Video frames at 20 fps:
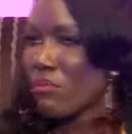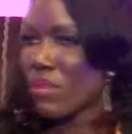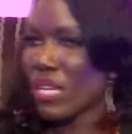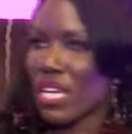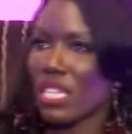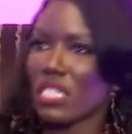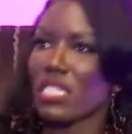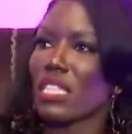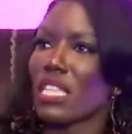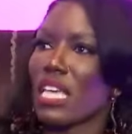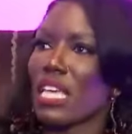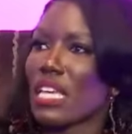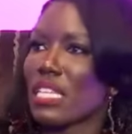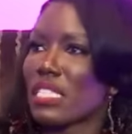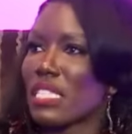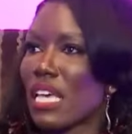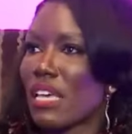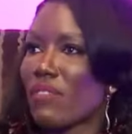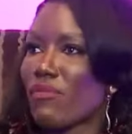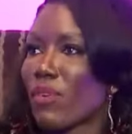Because the thing
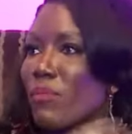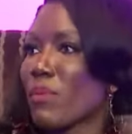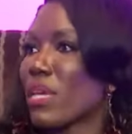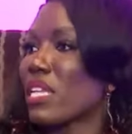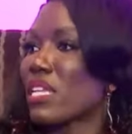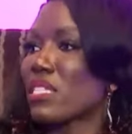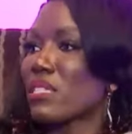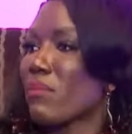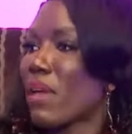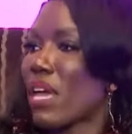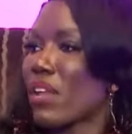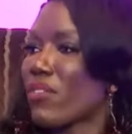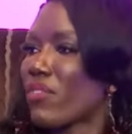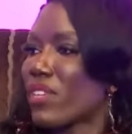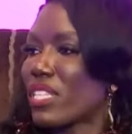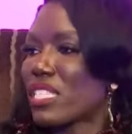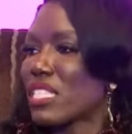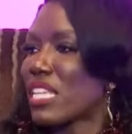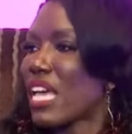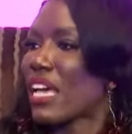is that for me, it doesn't matter
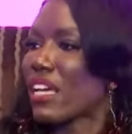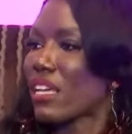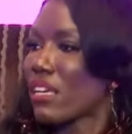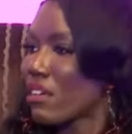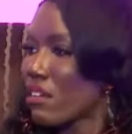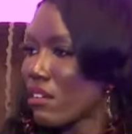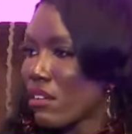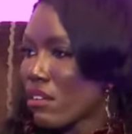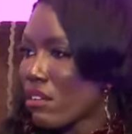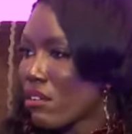if it's tech,